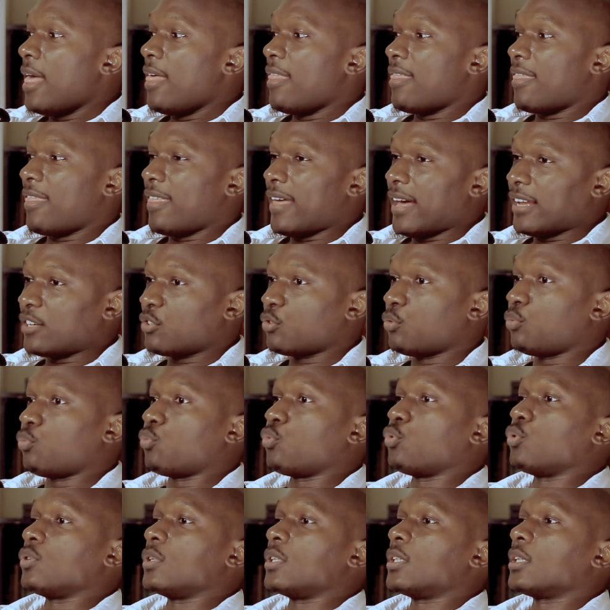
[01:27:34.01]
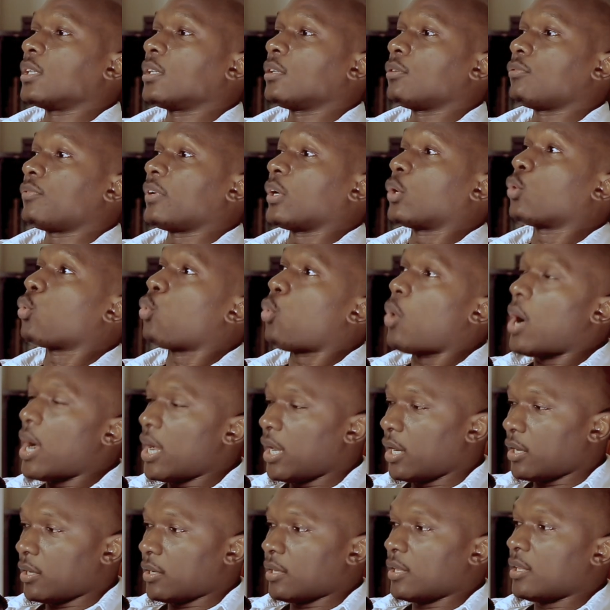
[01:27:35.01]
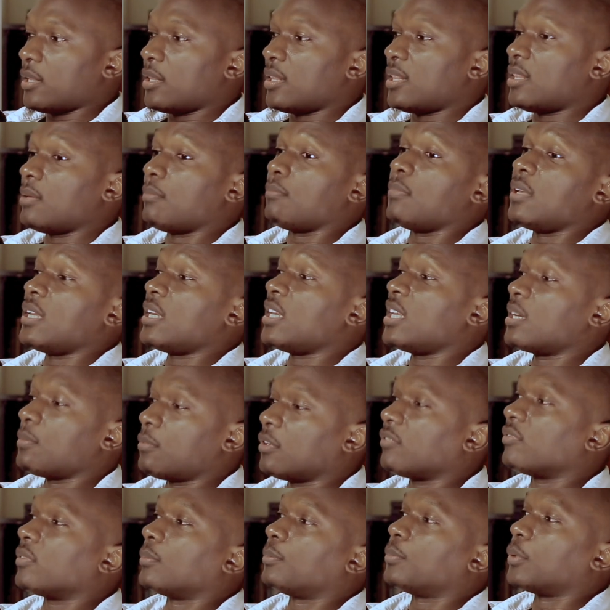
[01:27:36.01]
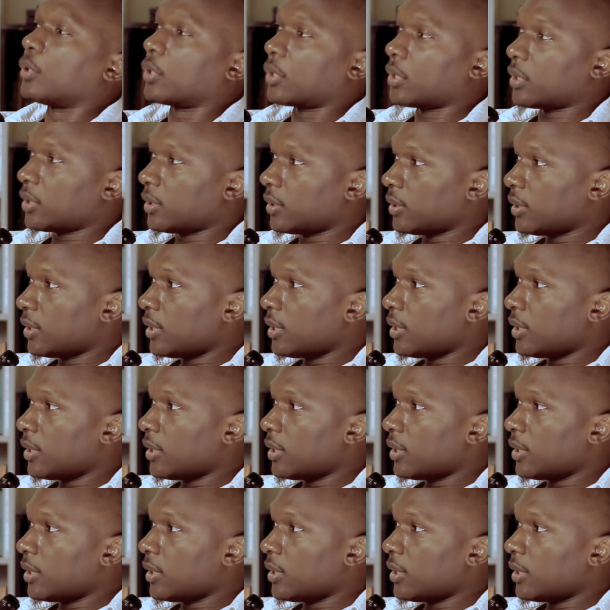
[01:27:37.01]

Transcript: that would require the medium of a book.